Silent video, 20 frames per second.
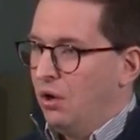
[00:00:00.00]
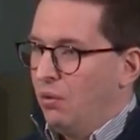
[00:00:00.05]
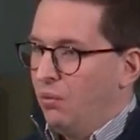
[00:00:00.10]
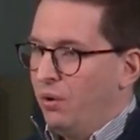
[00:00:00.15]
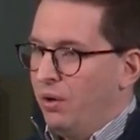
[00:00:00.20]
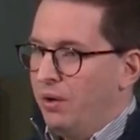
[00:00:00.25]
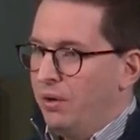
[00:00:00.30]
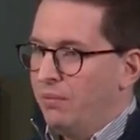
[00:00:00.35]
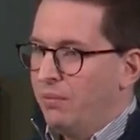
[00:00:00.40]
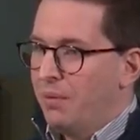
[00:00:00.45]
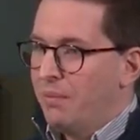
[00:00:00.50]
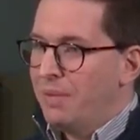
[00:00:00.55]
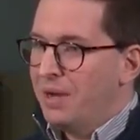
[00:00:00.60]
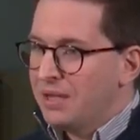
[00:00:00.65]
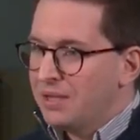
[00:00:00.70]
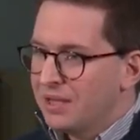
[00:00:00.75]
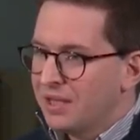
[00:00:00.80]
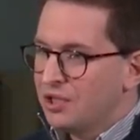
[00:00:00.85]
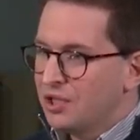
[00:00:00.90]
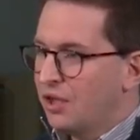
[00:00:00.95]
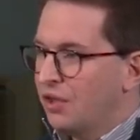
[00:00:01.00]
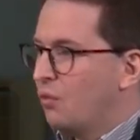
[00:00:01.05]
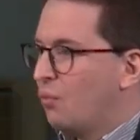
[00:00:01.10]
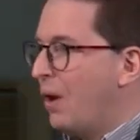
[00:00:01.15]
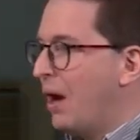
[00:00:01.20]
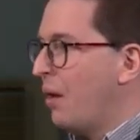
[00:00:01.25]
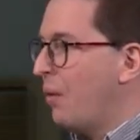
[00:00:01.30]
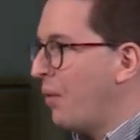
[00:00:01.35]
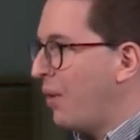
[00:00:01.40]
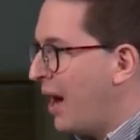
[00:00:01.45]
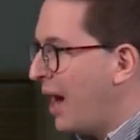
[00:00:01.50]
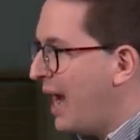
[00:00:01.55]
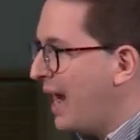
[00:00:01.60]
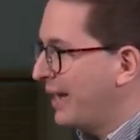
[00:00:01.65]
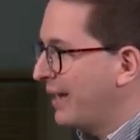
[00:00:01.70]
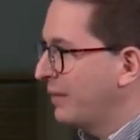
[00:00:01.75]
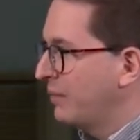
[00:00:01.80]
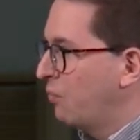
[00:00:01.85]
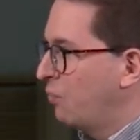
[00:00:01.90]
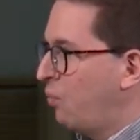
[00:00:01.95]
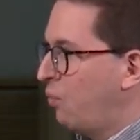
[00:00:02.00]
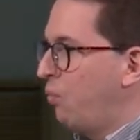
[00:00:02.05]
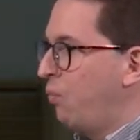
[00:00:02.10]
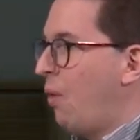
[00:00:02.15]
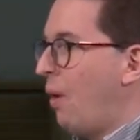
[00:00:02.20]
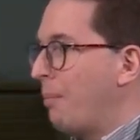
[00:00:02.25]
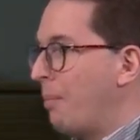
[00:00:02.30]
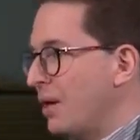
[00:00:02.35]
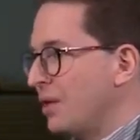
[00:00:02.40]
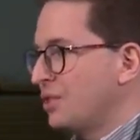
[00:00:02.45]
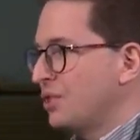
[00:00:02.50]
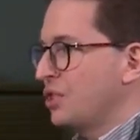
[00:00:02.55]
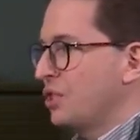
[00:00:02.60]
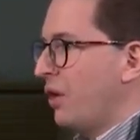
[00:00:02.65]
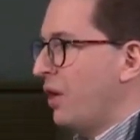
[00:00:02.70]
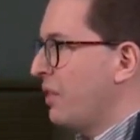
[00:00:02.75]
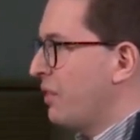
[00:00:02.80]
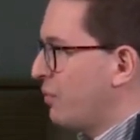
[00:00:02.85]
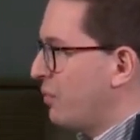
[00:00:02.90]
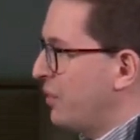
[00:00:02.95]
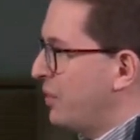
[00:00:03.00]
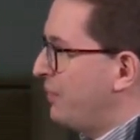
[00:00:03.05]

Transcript: We're, we're, meeting each other where we're at, and one person's going through